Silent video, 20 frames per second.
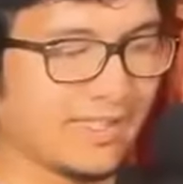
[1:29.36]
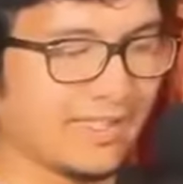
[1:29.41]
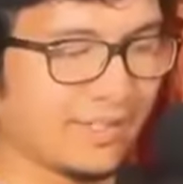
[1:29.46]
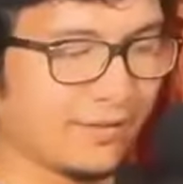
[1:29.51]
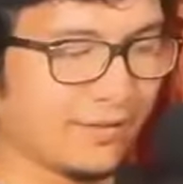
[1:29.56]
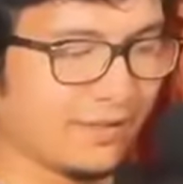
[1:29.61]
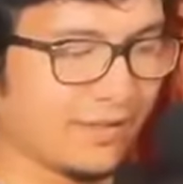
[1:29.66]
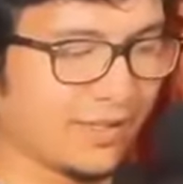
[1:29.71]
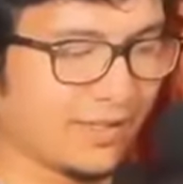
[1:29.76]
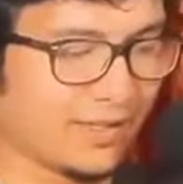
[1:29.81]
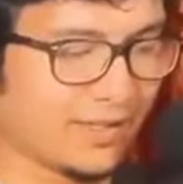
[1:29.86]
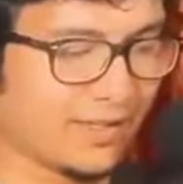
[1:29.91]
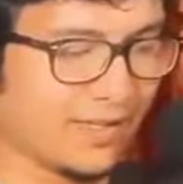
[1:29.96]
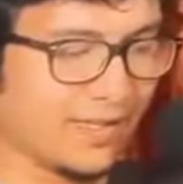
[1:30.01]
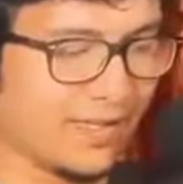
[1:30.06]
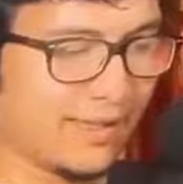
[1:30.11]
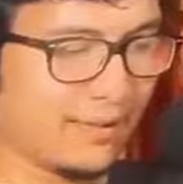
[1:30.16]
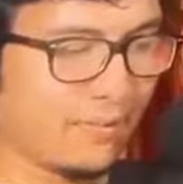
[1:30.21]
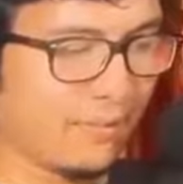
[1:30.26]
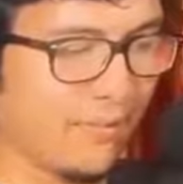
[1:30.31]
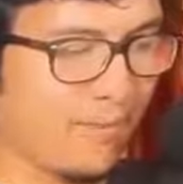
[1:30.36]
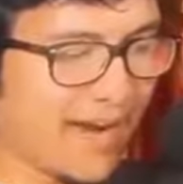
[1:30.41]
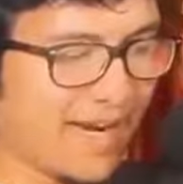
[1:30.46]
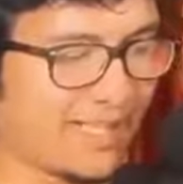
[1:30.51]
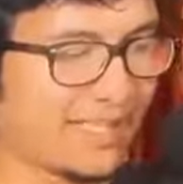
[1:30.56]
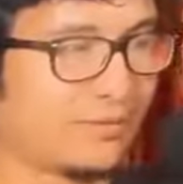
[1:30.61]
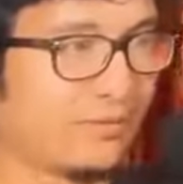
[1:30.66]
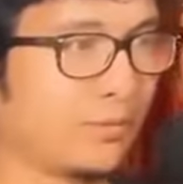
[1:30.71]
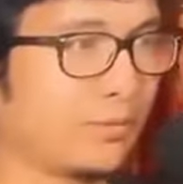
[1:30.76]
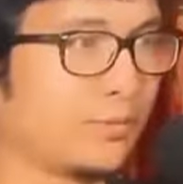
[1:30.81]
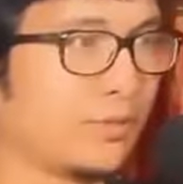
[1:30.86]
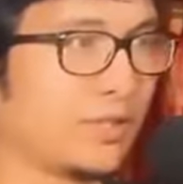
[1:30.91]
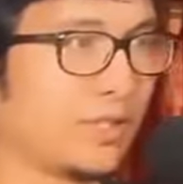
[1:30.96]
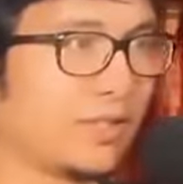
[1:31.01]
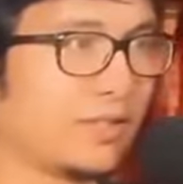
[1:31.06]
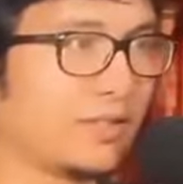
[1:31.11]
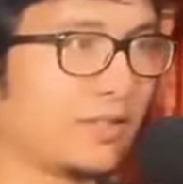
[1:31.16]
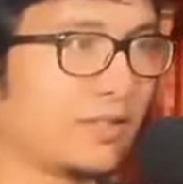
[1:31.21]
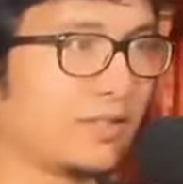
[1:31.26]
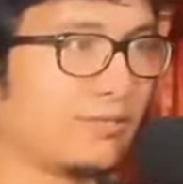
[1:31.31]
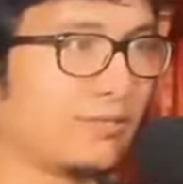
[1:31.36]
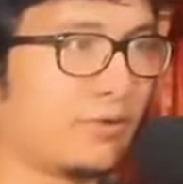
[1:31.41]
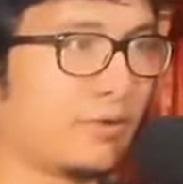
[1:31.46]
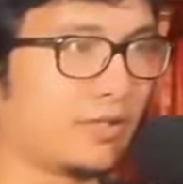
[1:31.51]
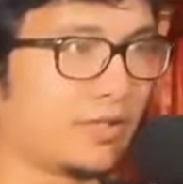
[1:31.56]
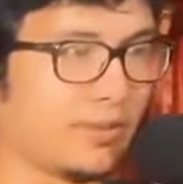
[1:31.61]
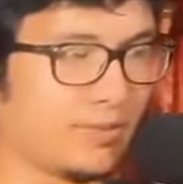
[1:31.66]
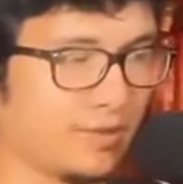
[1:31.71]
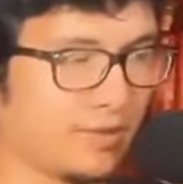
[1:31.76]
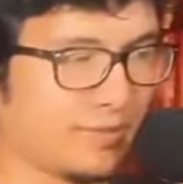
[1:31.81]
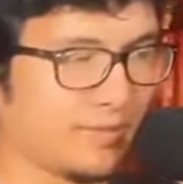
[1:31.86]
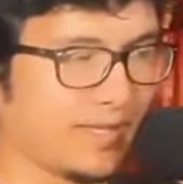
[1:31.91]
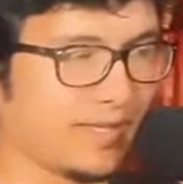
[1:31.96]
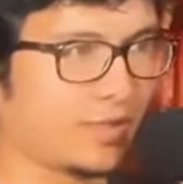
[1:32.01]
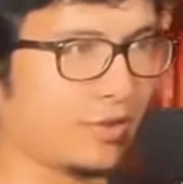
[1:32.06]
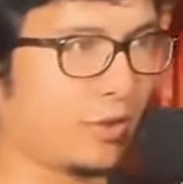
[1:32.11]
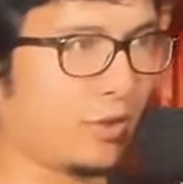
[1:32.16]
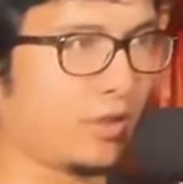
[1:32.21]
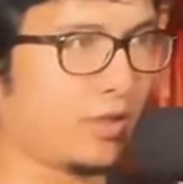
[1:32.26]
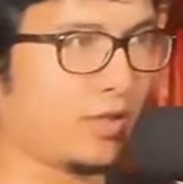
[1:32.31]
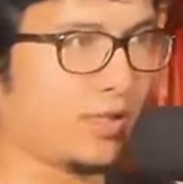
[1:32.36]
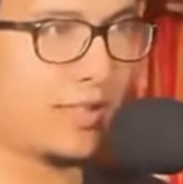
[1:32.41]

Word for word: given us like maximum chances for some of the best alt arts.